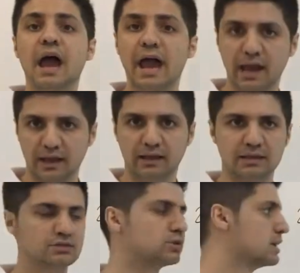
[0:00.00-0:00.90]
8,
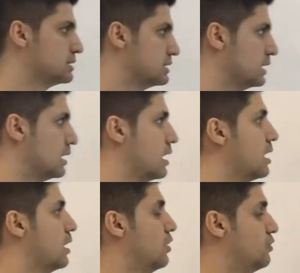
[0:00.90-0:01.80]
as you can see.
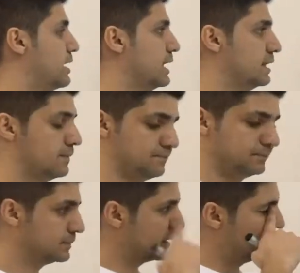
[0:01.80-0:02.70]
Alright,
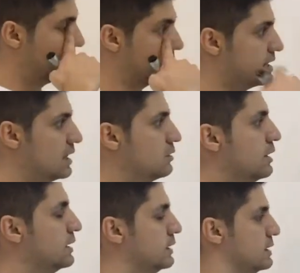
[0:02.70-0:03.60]
let's
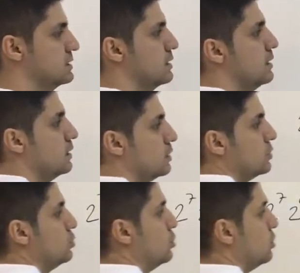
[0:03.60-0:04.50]
calculate this.
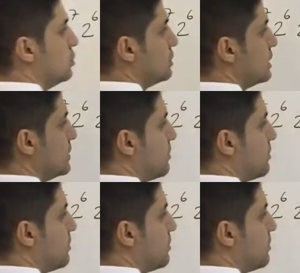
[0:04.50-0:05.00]
2 to the